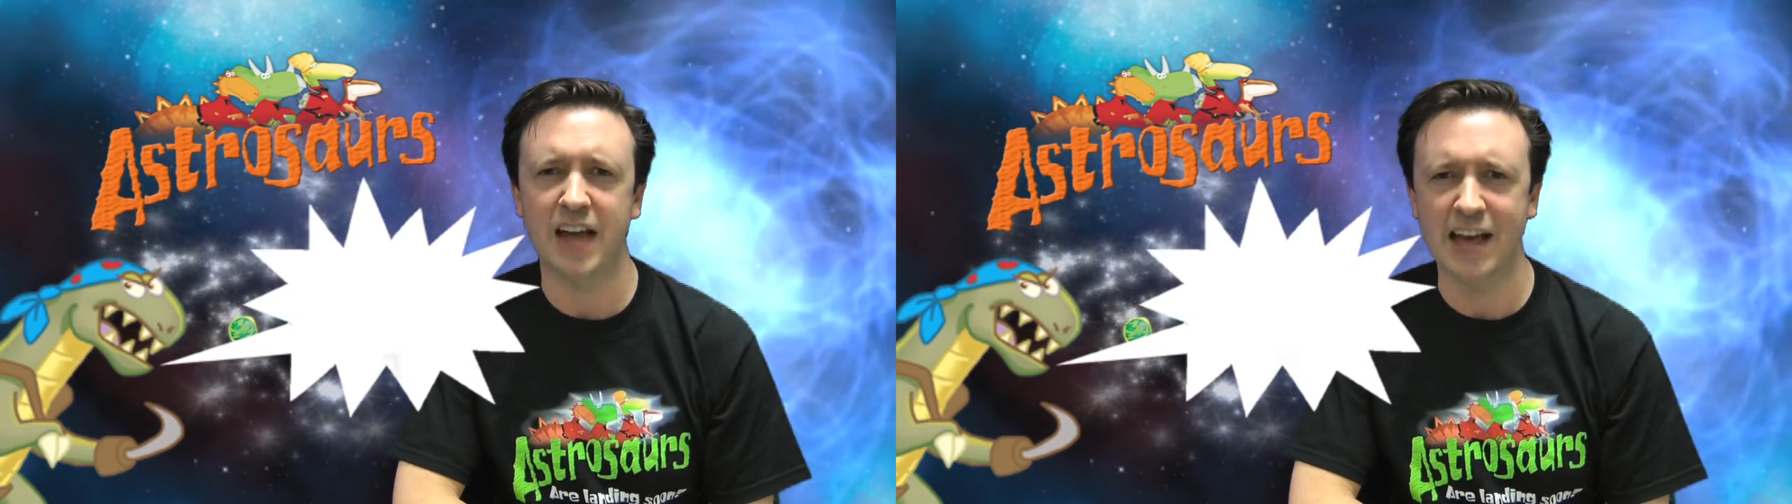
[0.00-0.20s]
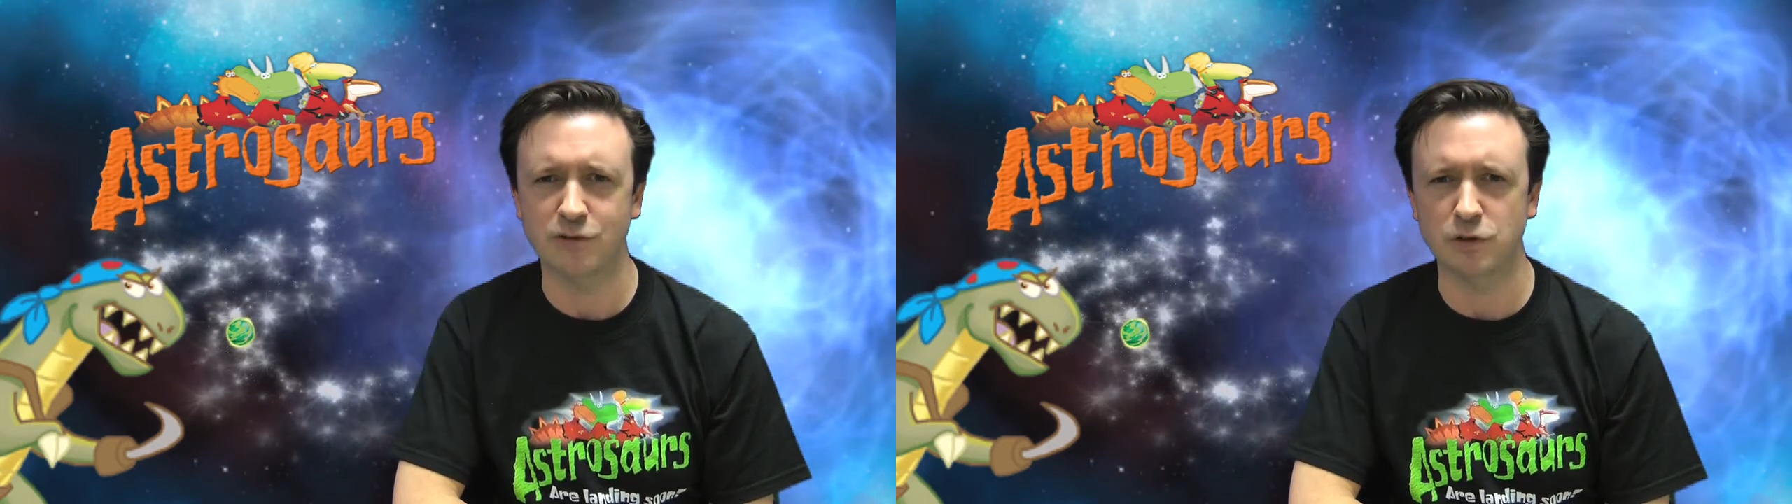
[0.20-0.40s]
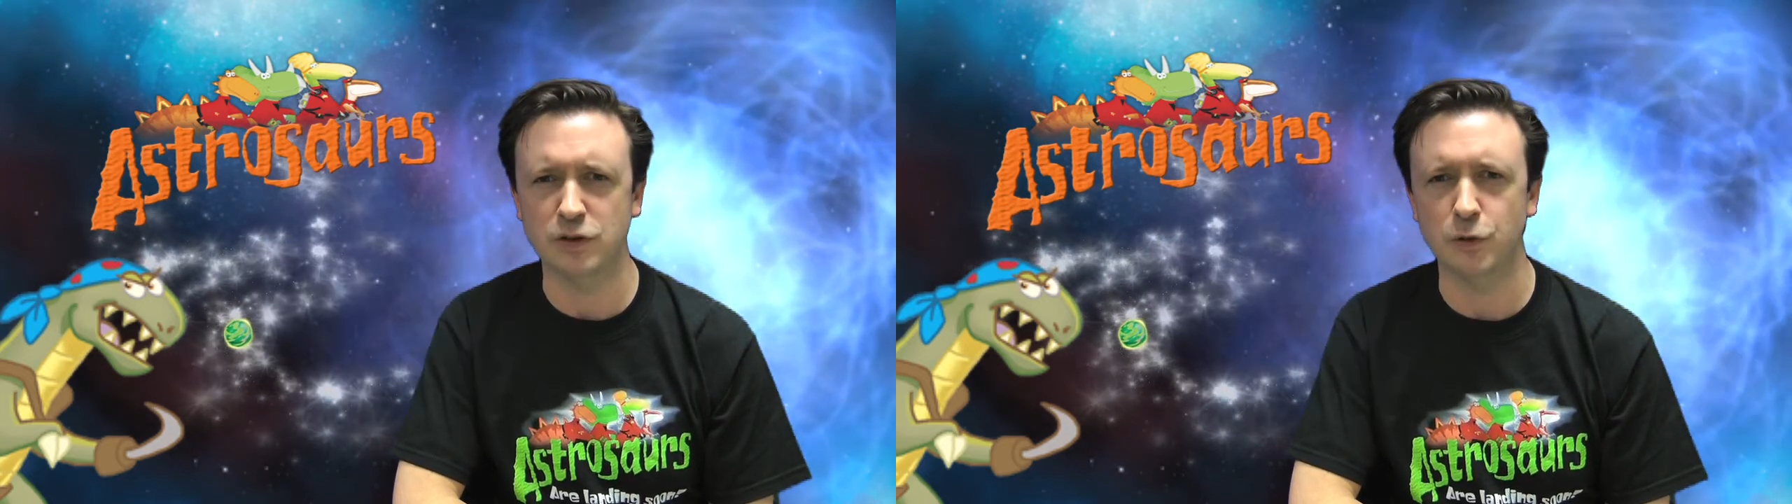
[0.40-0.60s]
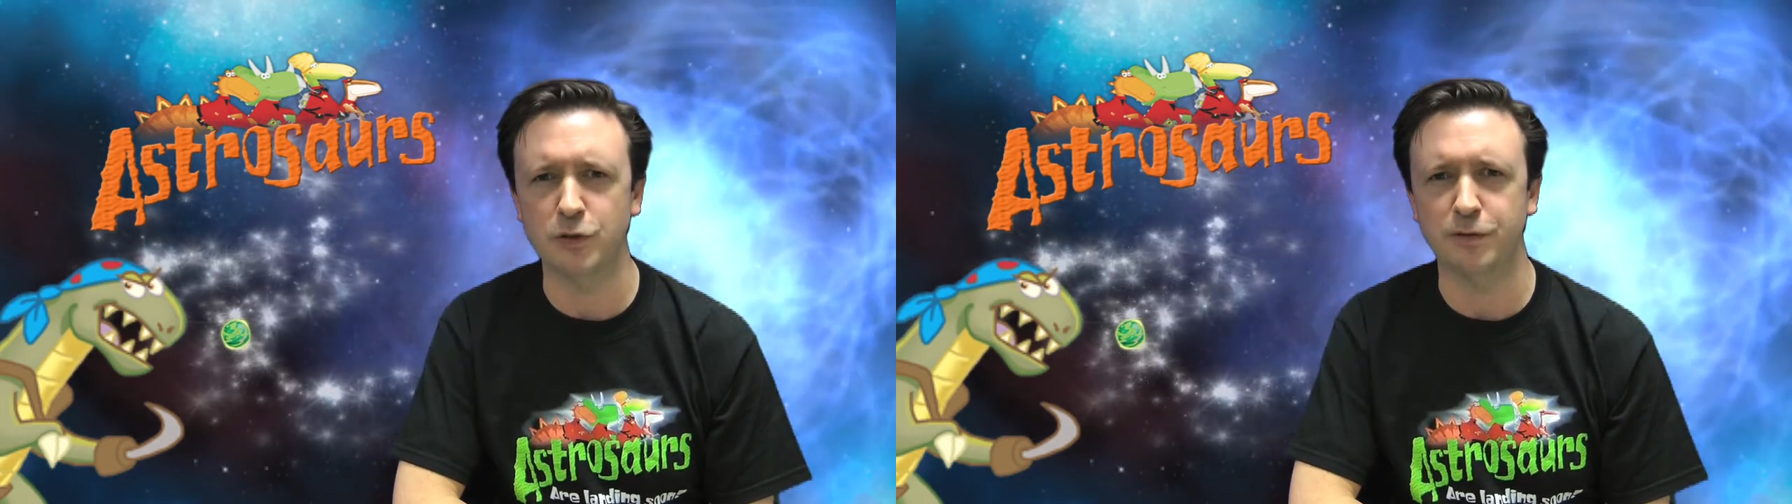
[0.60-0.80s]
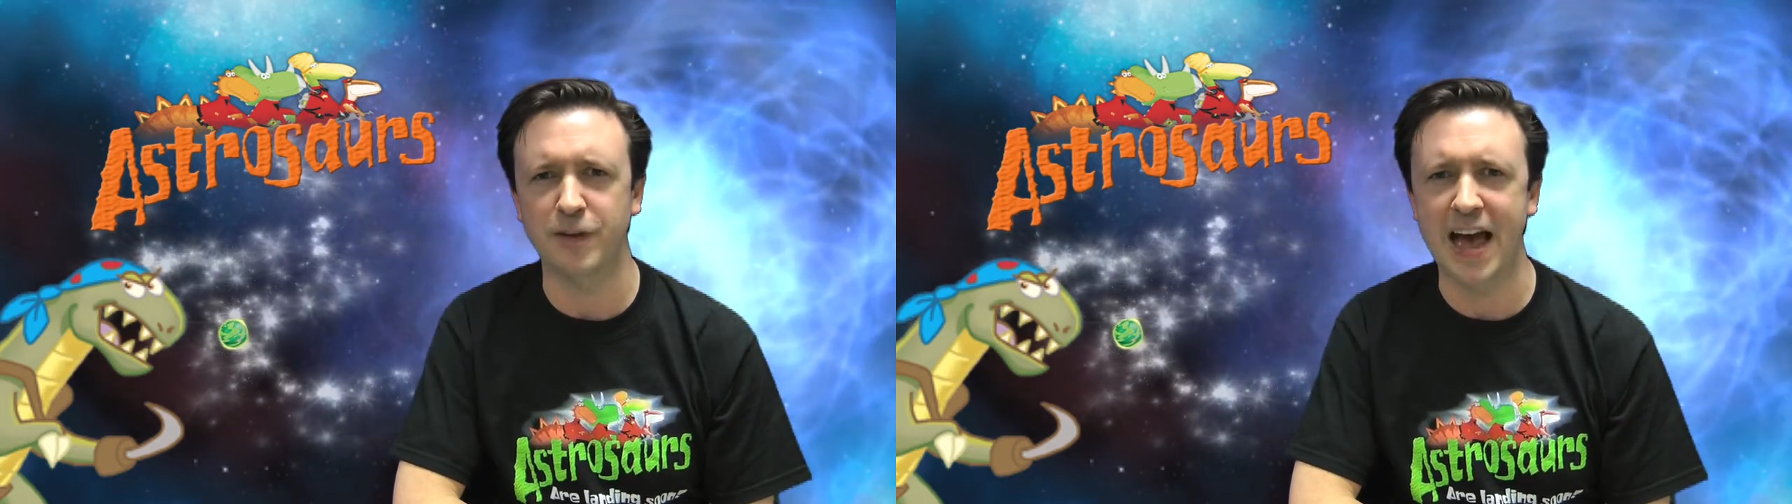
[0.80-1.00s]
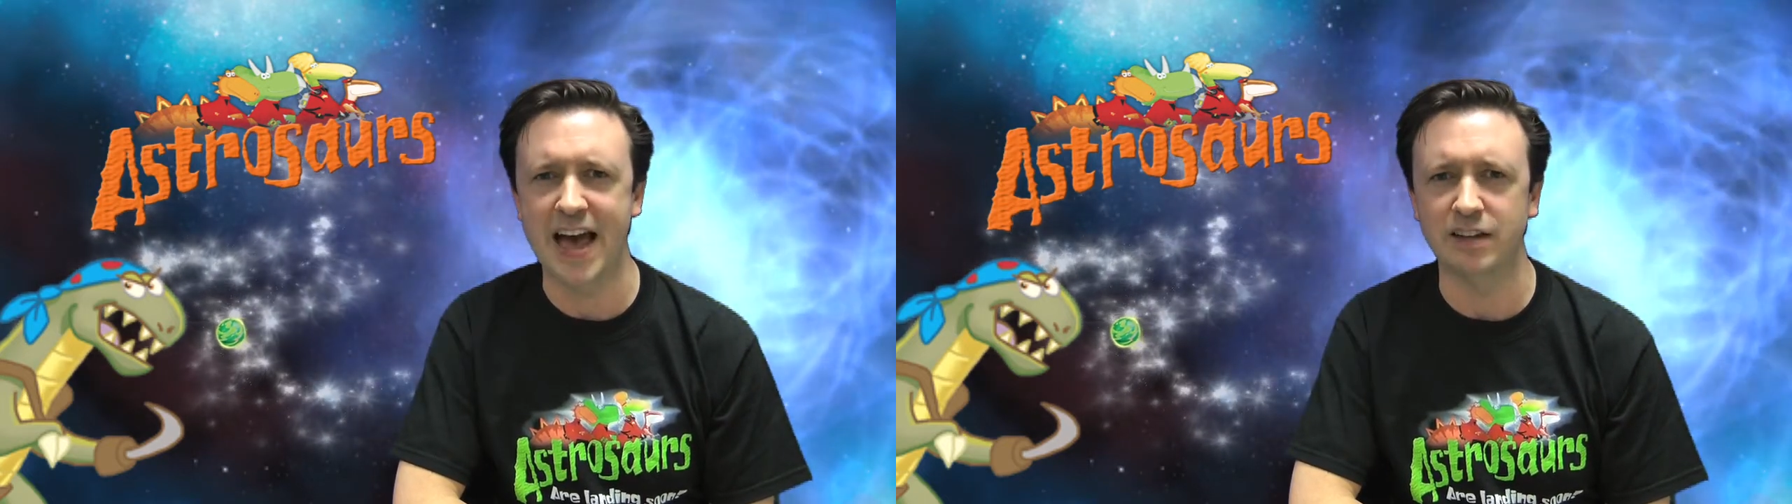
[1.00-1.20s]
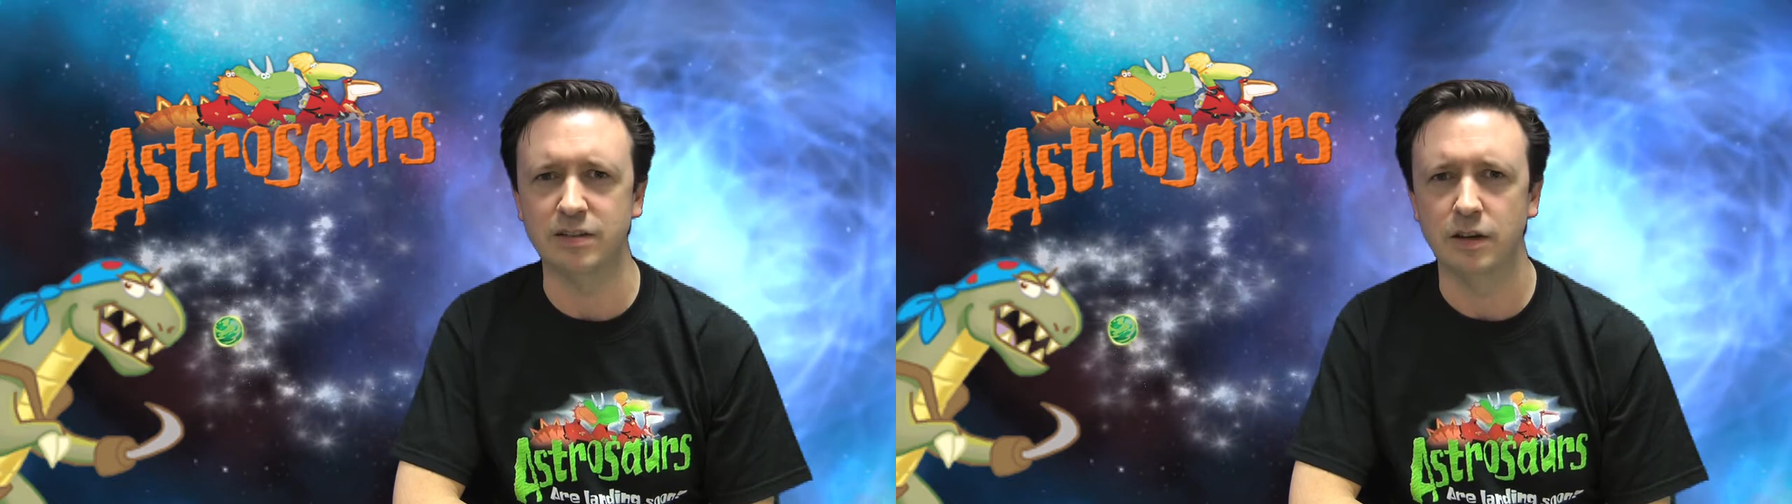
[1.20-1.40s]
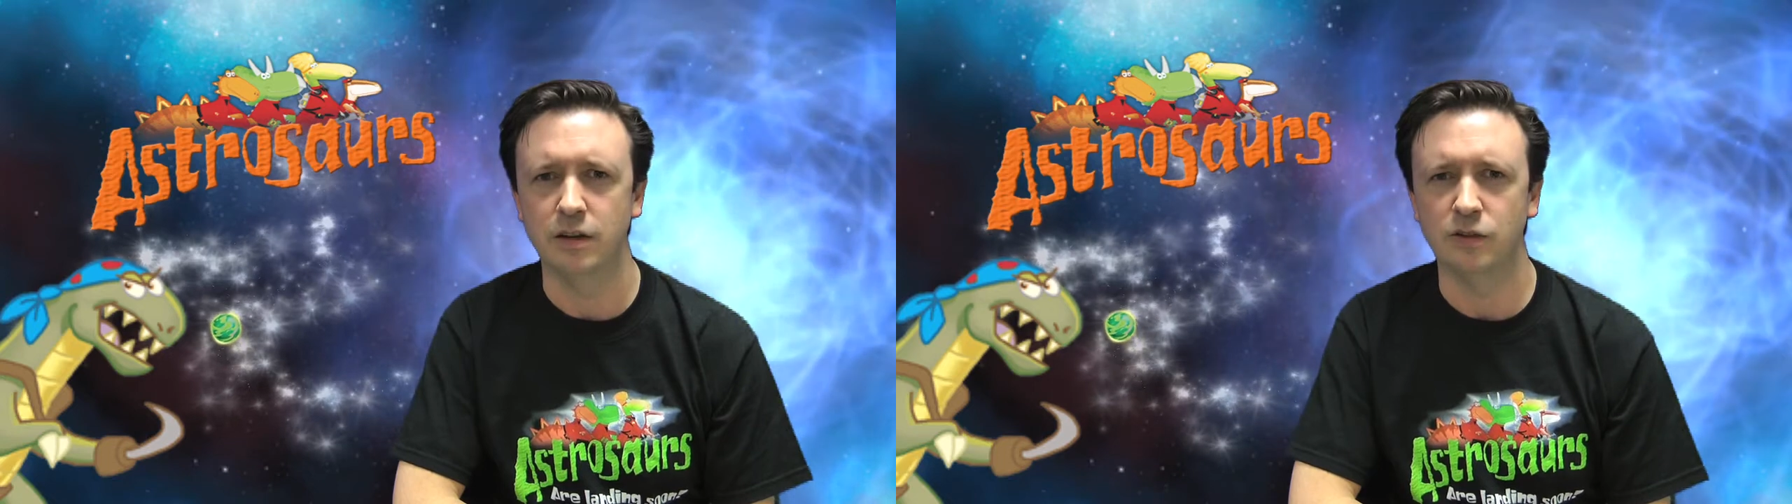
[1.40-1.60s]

Astrosaurs fans